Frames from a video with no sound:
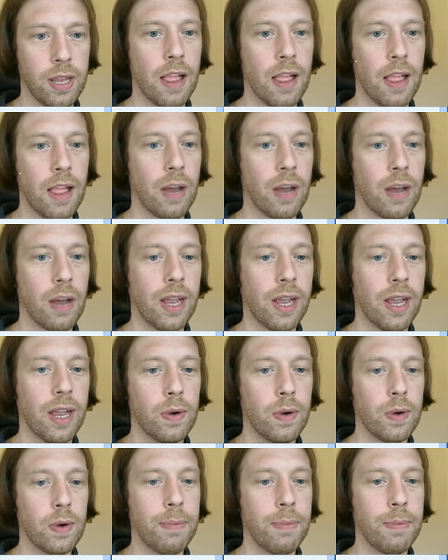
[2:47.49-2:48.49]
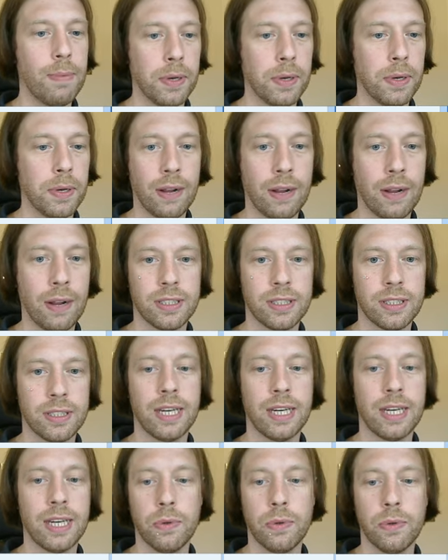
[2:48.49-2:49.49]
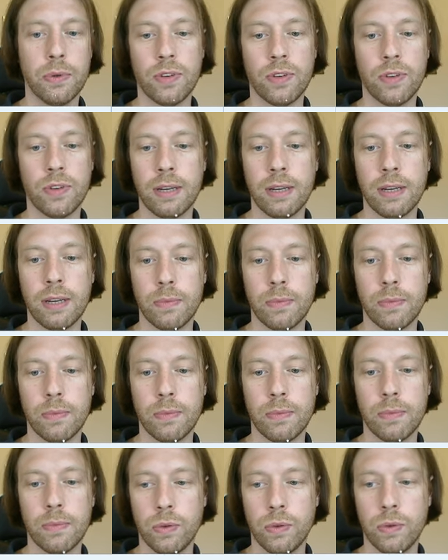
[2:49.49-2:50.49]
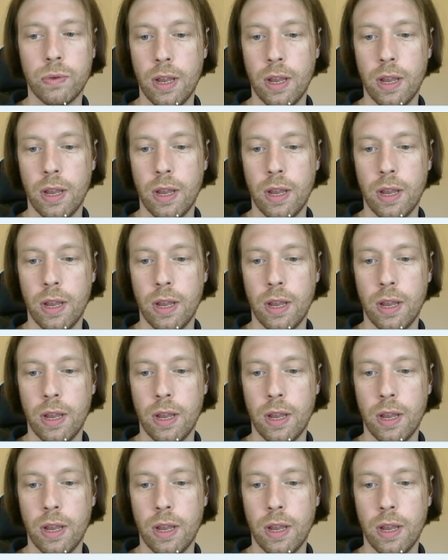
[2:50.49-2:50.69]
That way only the people allowed to see it will see it, which will